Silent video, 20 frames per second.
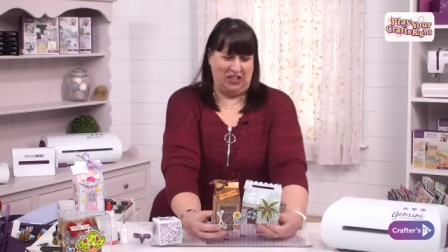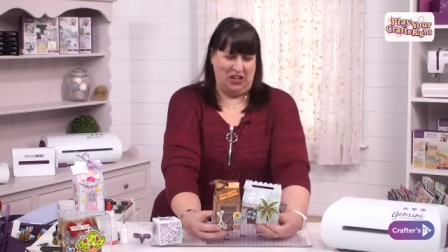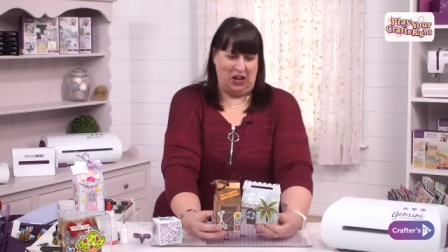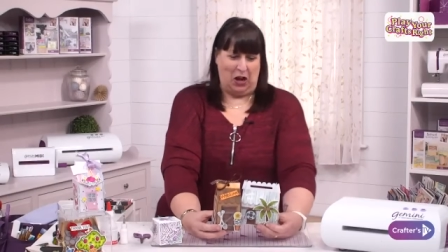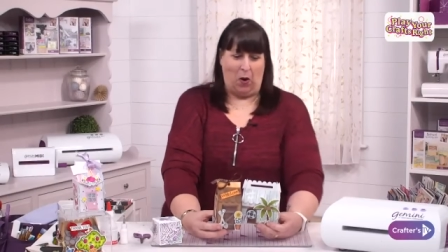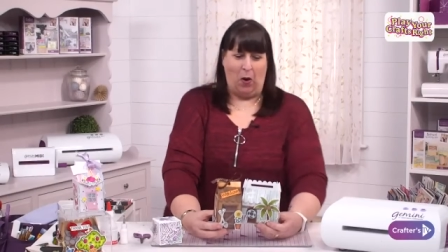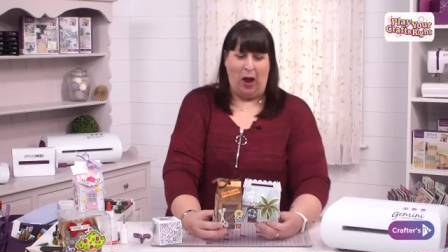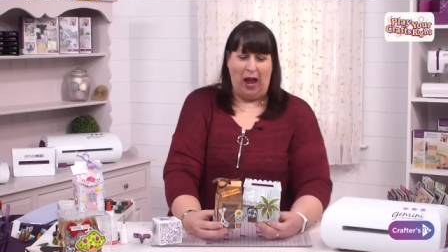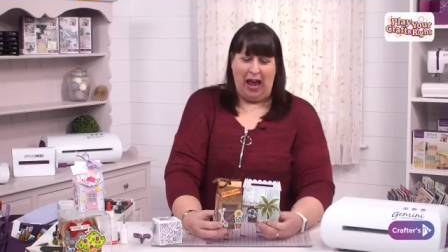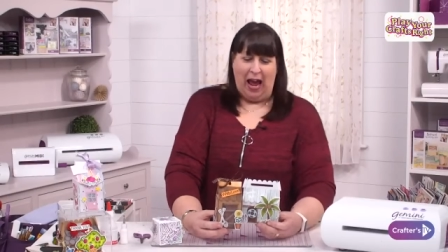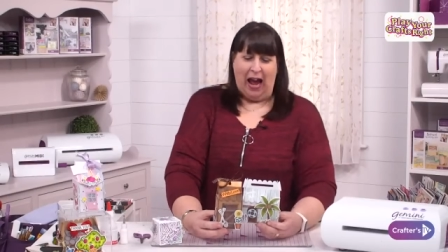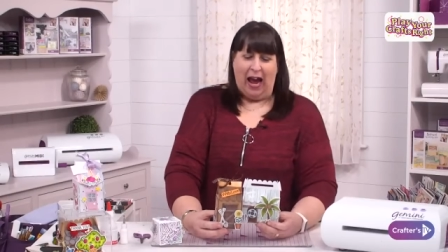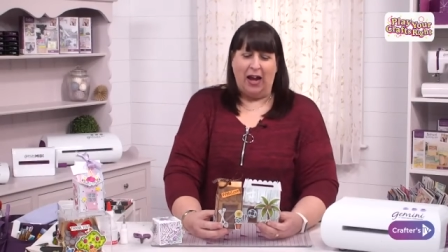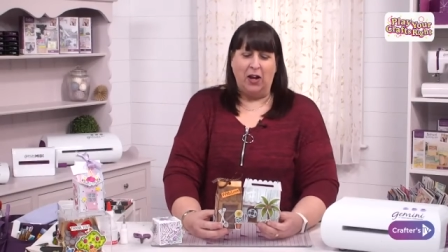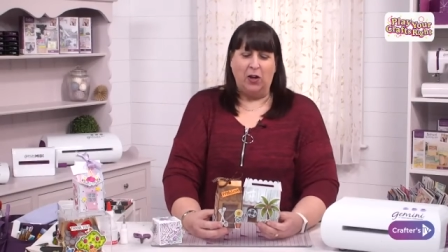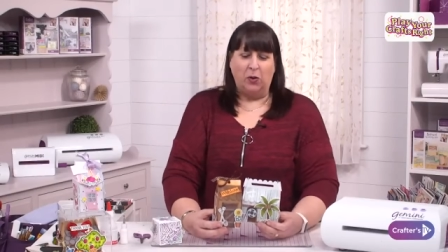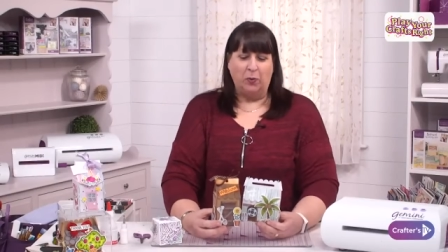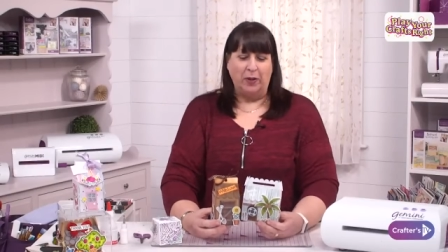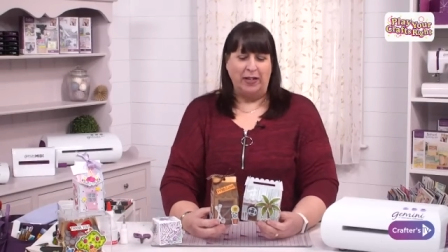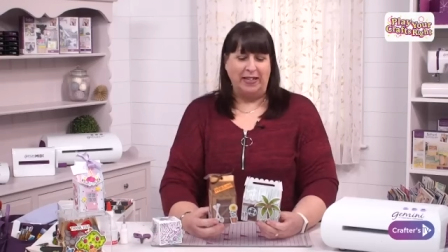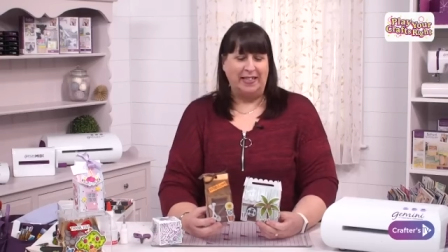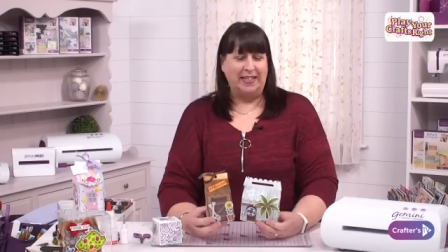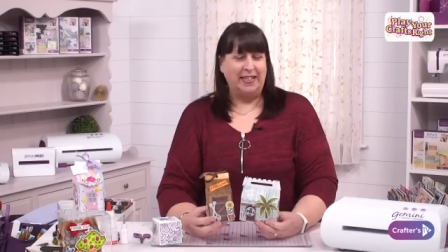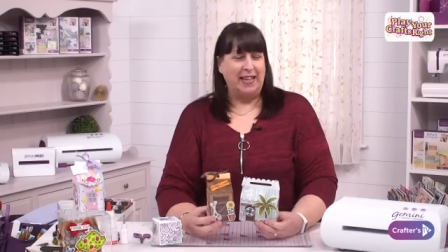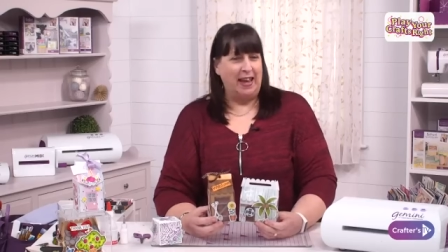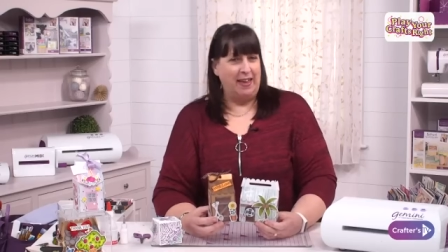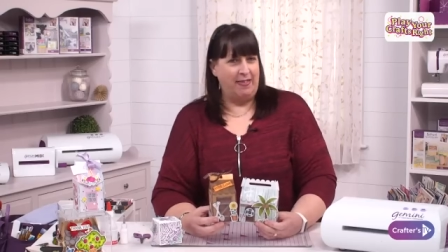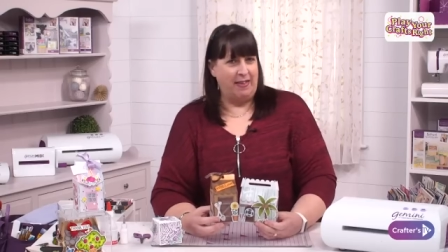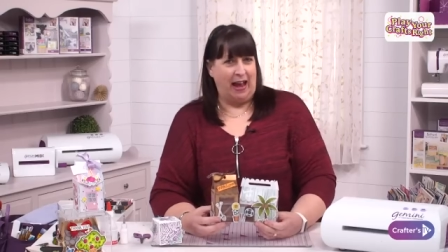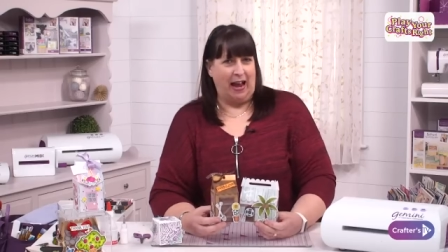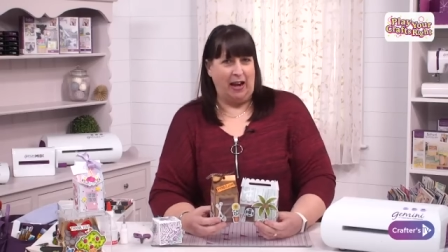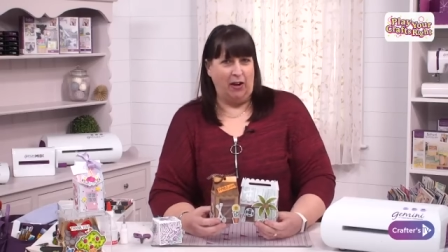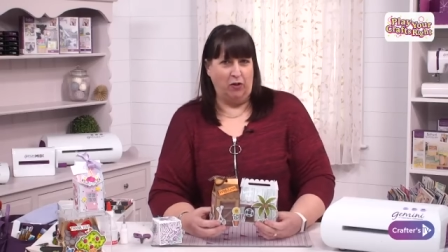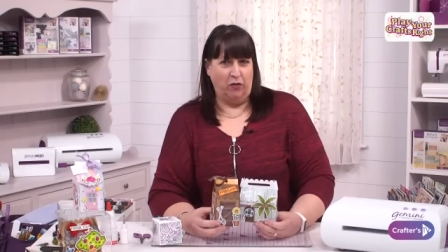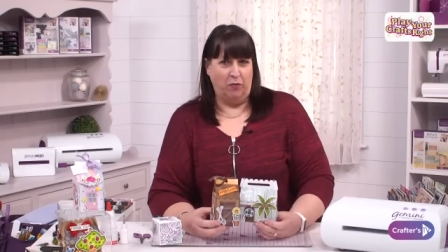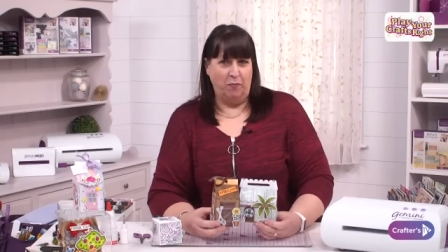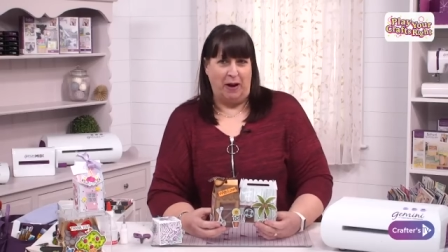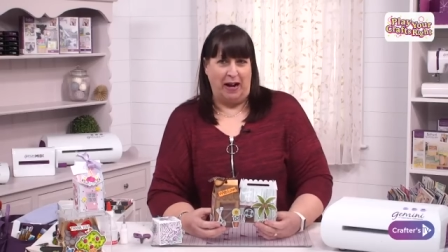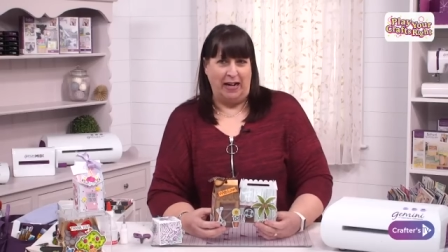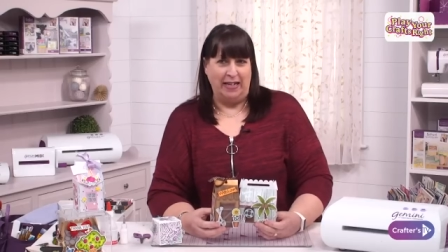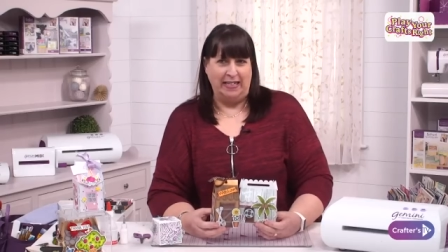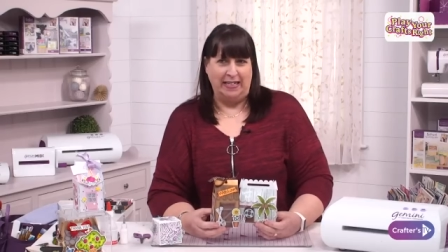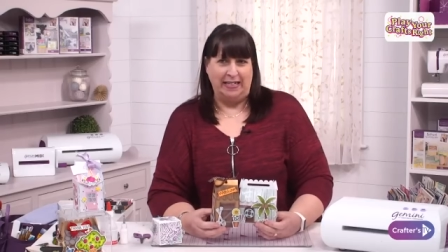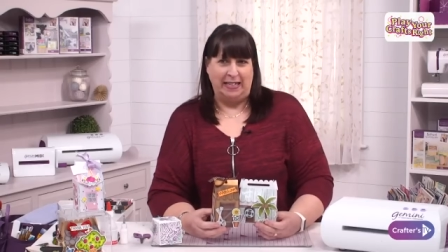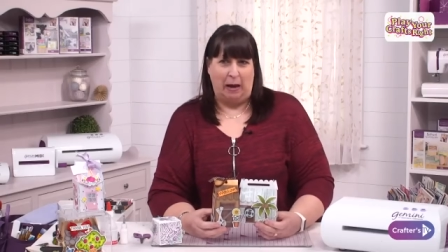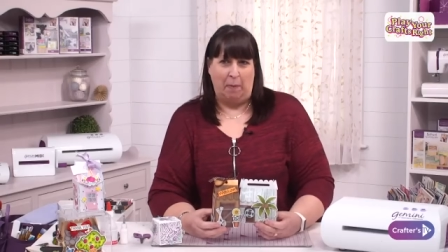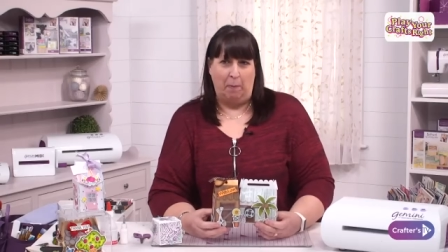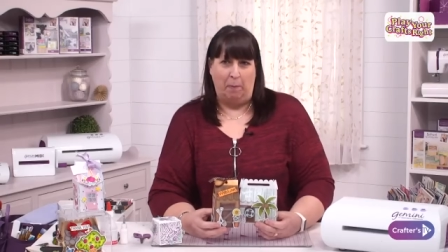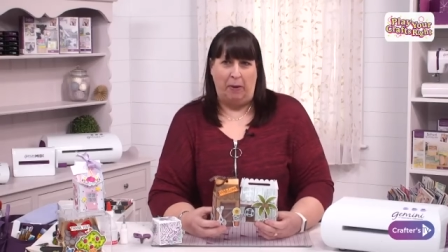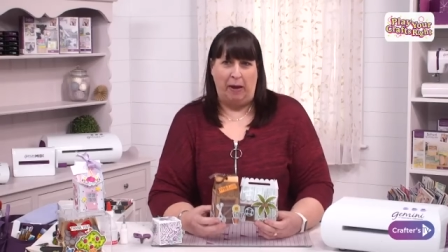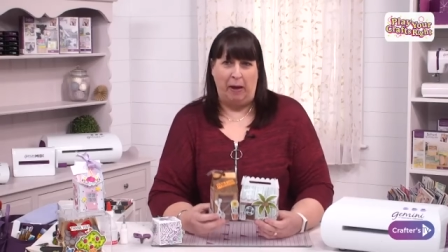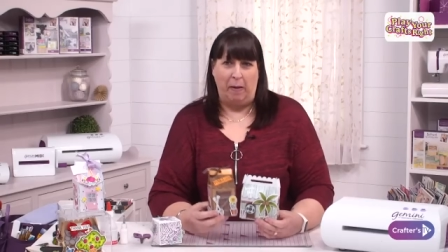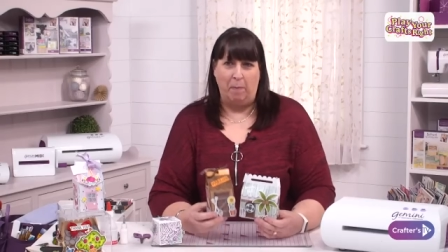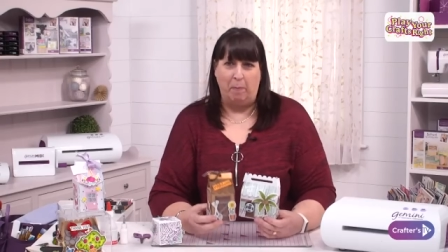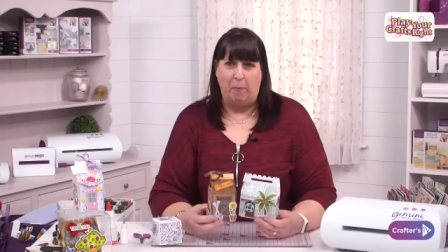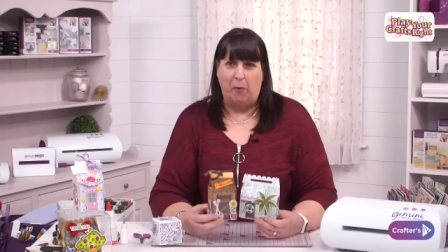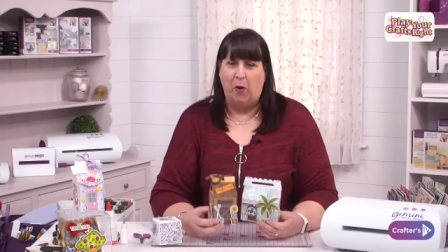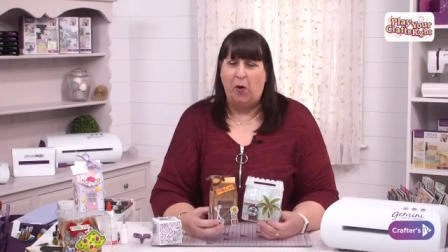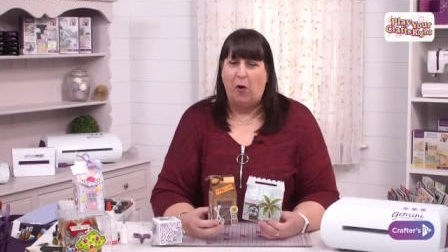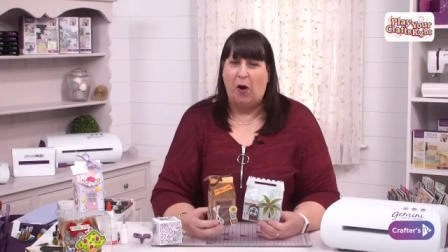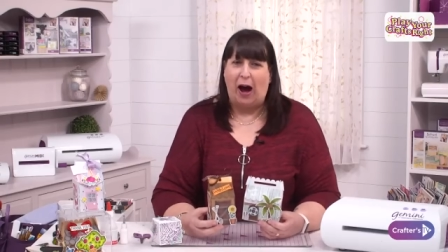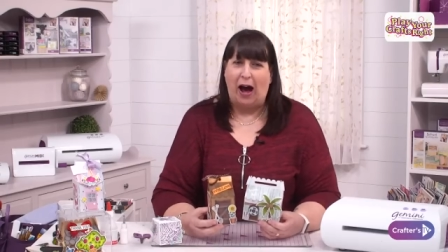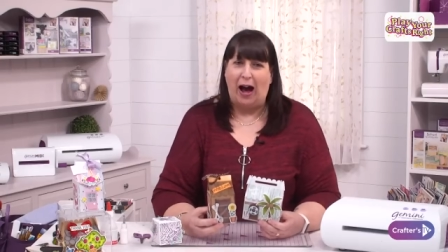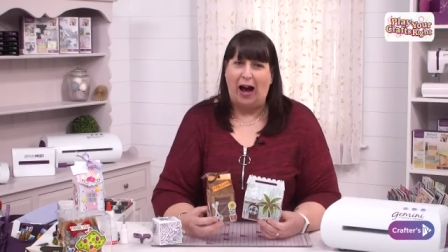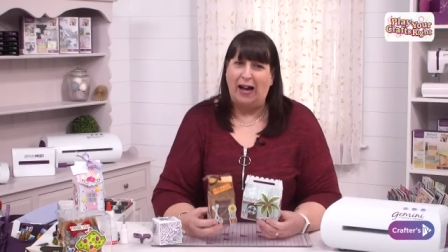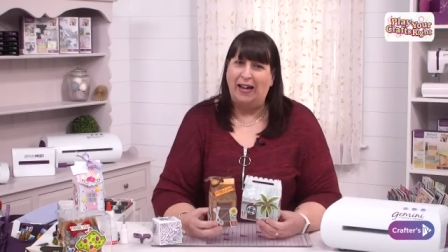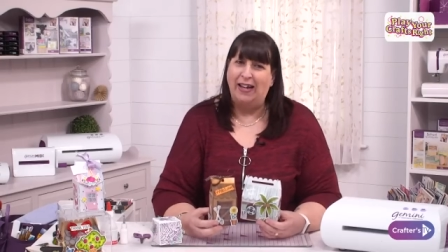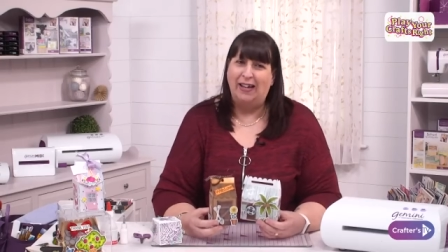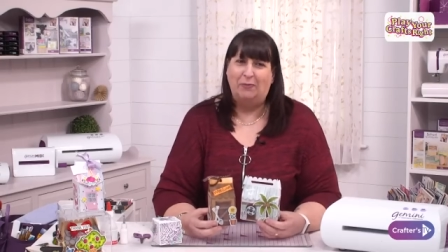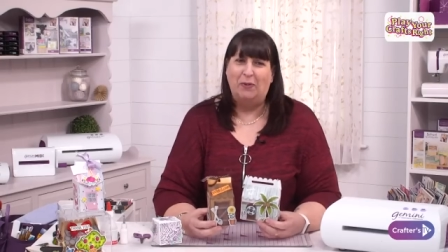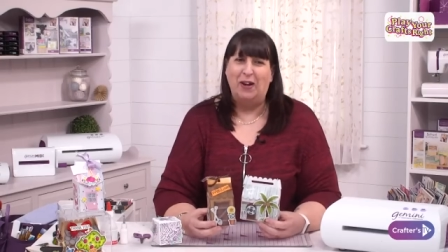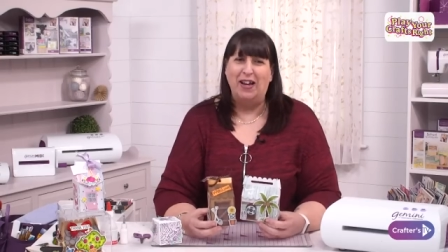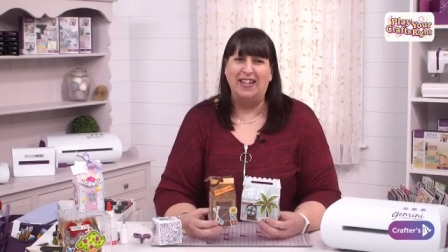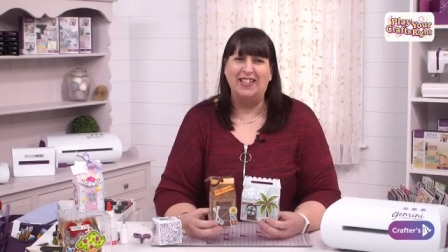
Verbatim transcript: You know, I always say that I love my stamping, but when I